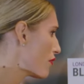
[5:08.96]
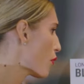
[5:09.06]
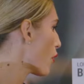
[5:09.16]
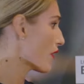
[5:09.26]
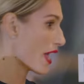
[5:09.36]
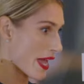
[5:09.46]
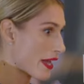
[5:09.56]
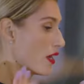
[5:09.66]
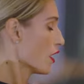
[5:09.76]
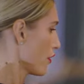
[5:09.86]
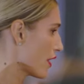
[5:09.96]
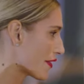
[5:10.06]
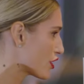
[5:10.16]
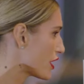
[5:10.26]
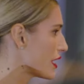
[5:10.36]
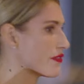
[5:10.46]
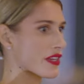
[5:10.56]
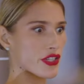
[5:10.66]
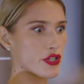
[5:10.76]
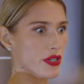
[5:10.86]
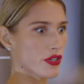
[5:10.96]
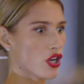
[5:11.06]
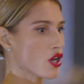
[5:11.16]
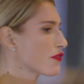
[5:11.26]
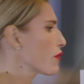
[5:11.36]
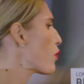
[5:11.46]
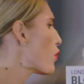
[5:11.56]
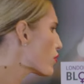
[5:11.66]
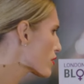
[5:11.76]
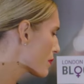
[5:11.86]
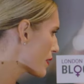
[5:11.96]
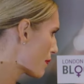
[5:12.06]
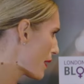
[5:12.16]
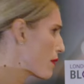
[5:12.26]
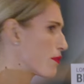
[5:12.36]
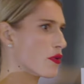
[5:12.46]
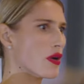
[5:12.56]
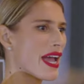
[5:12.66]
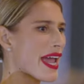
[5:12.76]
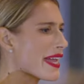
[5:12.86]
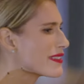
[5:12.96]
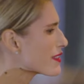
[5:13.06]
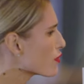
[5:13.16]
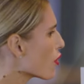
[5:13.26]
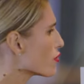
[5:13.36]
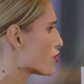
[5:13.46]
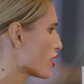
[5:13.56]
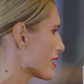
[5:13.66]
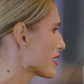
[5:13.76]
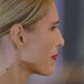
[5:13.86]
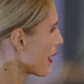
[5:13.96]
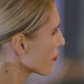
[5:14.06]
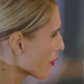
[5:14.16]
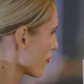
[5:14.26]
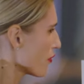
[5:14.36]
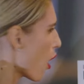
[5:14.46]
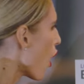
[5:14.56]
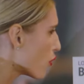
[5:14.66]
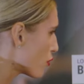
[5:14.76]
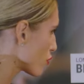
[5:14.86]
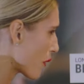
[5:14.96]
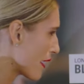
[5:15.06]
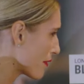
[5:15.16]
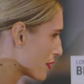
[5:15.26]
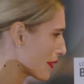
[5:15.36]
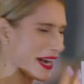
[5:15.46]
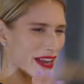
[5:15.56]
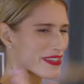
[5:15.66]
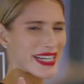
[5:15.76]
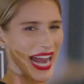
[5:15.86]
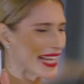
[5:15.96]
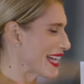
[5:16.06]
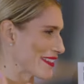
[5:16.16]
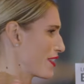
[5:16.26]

of what they're they're achieving. You can go for walks with people it's not just about the, the old way of doing it. I really hate that